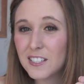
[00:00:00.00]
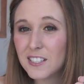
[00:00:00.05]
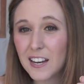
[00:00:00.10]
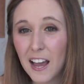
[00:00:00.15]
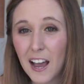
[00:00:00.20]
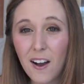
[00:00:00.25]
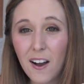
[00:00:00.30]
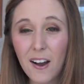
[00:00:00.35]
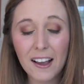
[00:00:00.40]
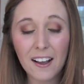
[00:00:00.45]

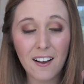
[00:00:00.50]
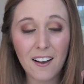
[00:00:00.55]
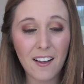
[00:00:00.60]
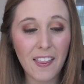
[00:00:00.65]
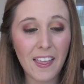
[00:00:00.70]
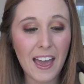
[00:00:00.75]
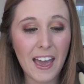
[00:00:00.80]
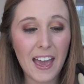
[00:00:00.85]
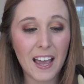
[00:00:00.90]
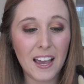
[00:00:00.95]
Now I got
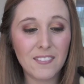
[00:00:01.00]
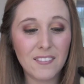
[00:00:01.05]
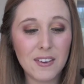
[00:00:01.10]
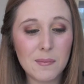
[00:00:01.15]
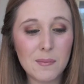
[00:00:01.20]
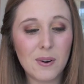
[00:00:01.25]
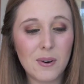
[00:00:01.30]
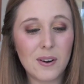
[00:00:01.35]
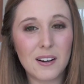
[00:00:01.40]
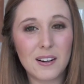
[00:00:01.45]
the hang of it
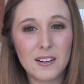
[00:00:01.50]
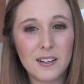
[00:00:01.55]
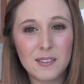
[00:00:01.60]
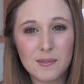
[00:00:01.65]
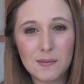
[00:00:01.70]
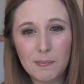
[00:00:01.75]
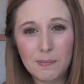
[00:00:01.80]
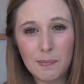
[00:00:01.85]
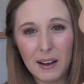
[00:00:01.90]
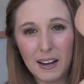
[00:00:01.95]
more,
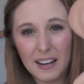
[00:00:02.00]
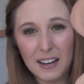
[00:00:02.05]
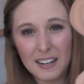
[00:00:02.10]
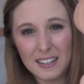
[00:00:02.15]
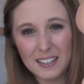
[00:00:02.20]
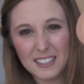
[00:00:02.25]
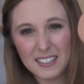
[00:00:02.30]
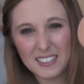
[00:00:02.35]
but